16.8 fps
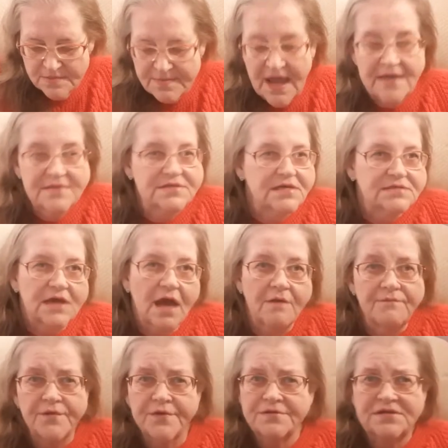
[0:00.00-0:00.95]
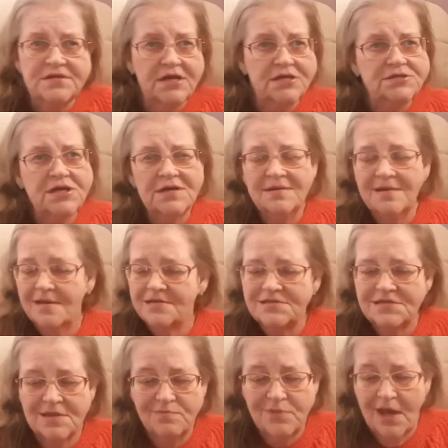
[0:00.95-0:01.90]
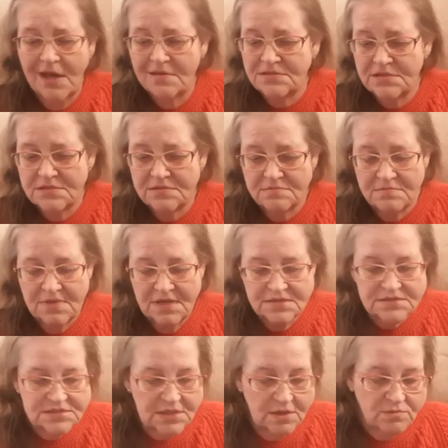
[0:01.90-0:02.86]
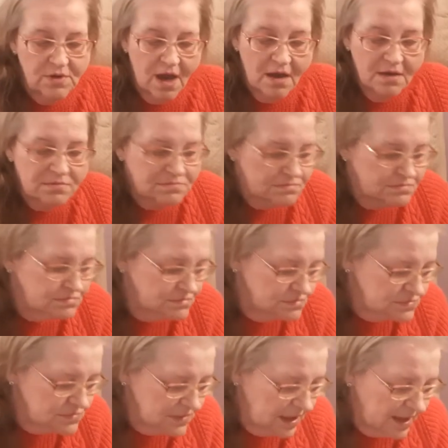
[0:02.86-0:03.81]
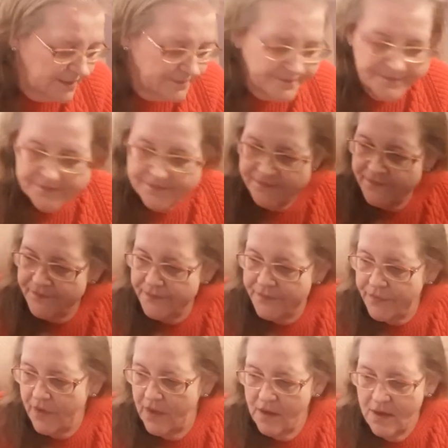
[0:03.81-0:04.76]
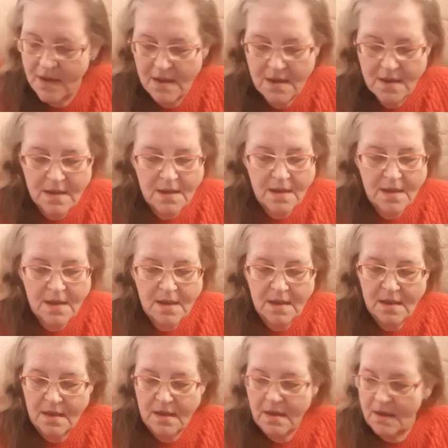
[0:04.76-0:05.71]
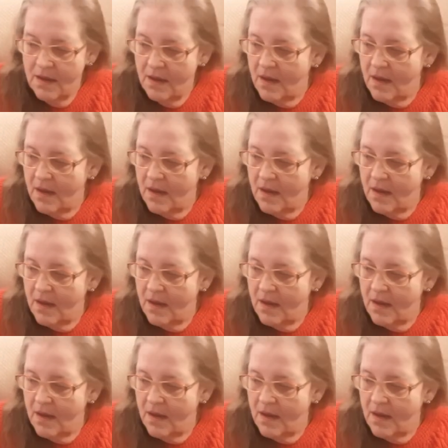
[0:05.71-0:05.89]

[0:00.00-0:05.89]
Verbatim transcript: days it's comfort stitching, and some days it's some not. Yeah.